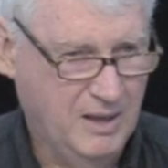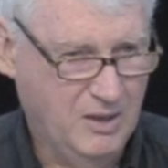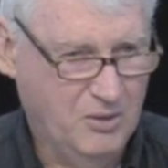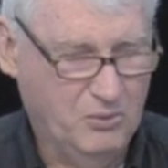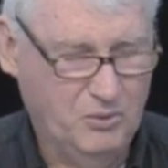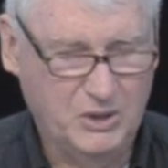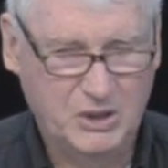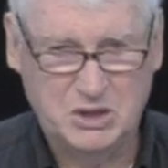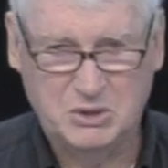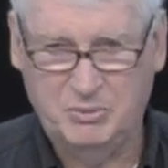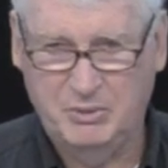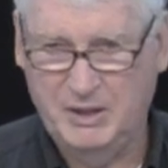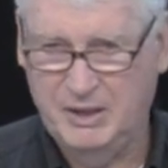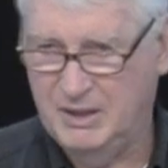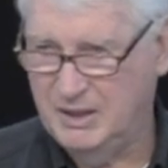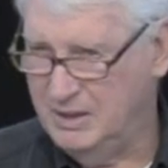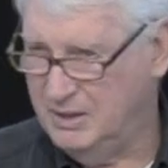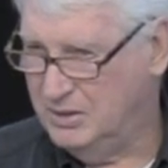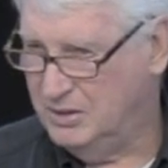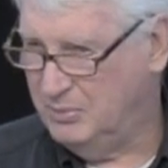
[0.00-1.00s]
We
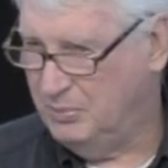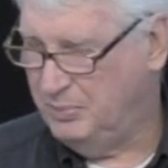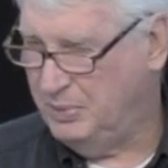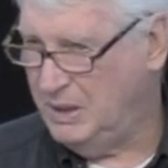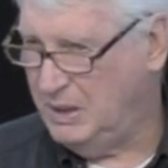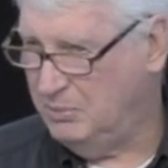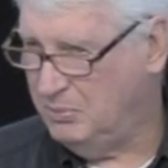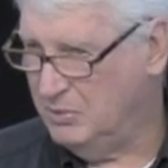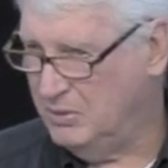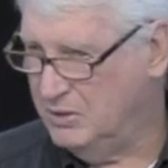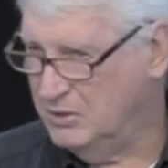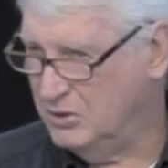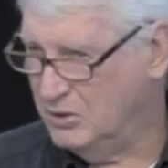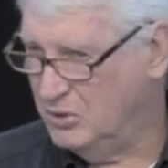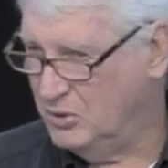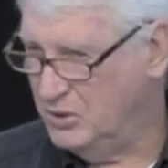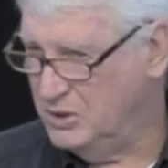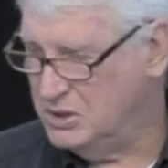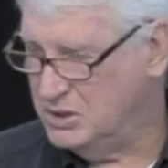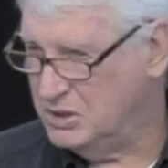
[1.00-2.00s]
speak into people, into
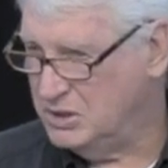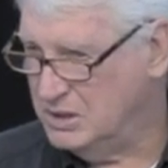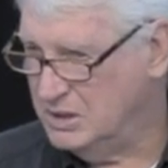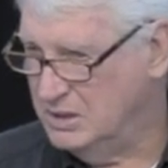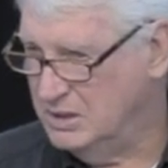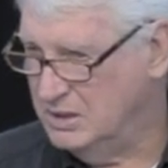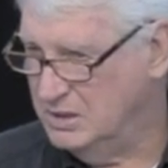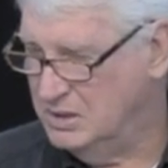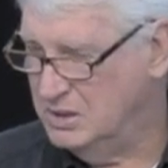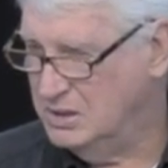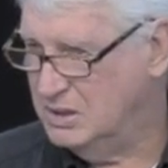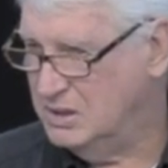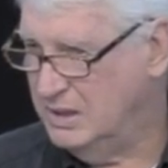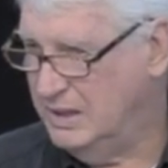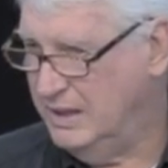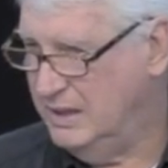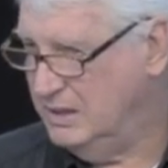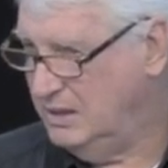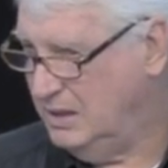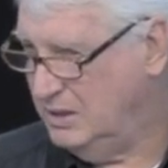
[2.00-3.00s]
Christians
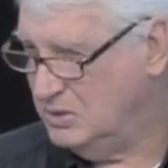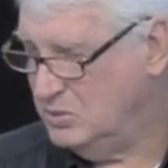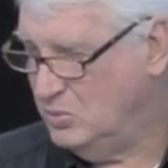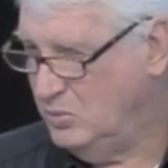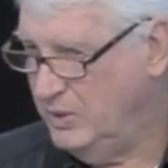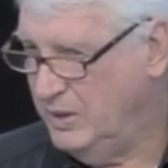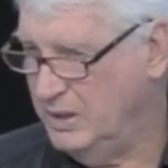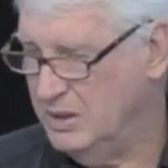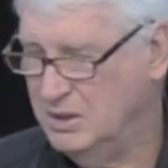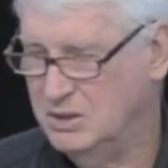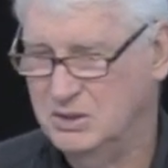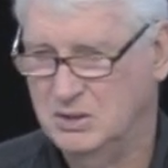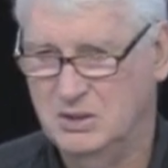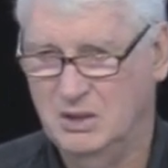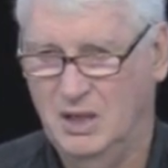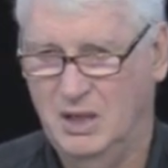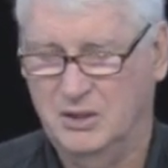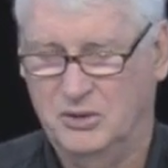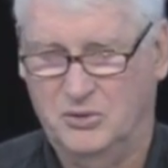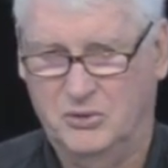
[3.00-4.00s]
as well as
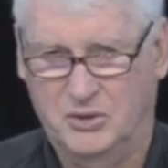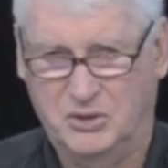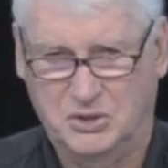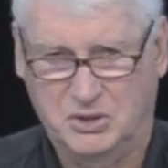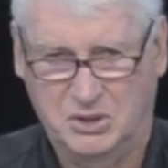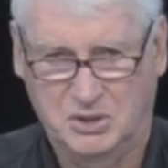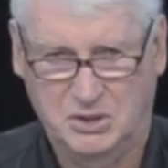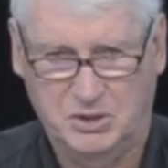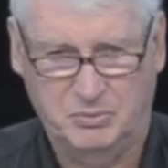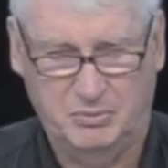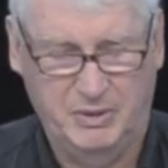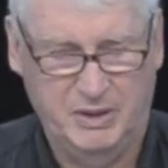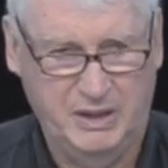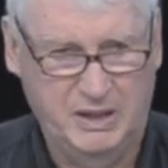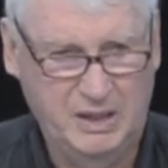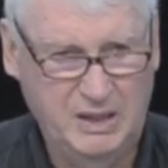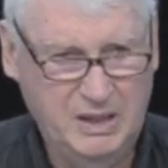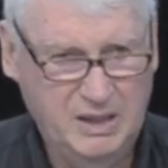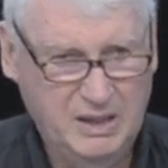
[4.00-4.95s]
non Christians, but